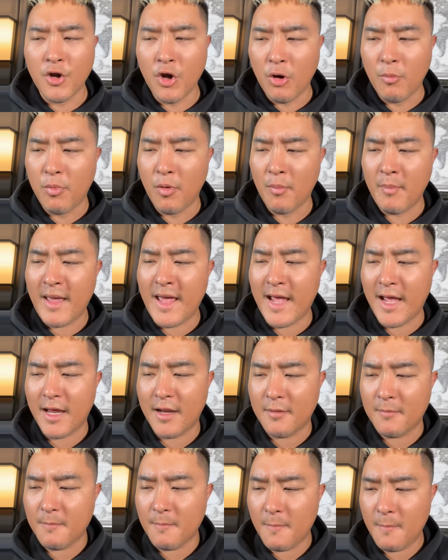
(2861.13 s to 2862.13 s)
a noble
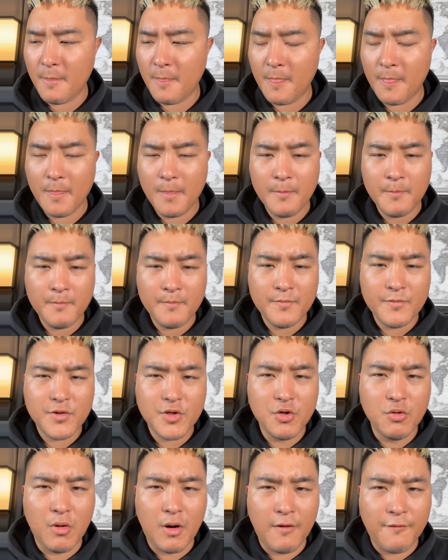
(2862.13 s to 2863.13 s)
man.
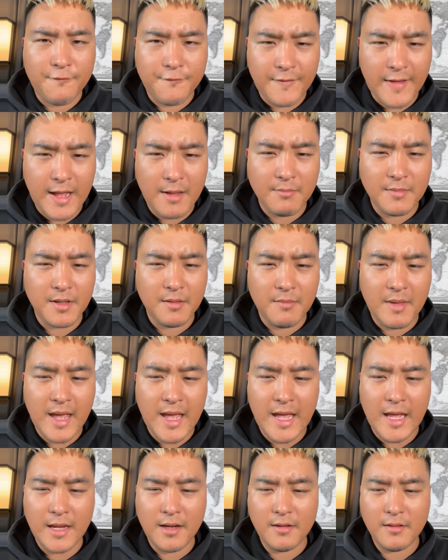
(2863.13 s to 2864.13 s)
You are a family
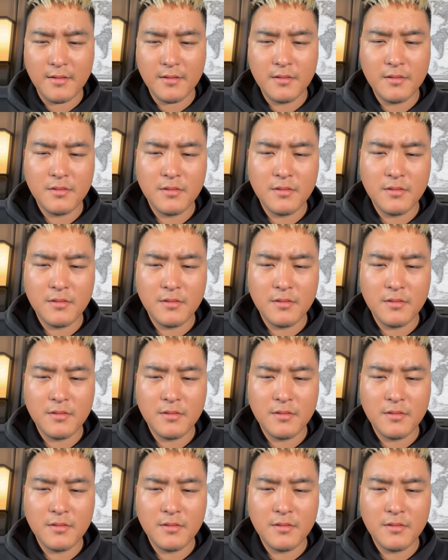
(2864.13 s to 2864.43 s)
man.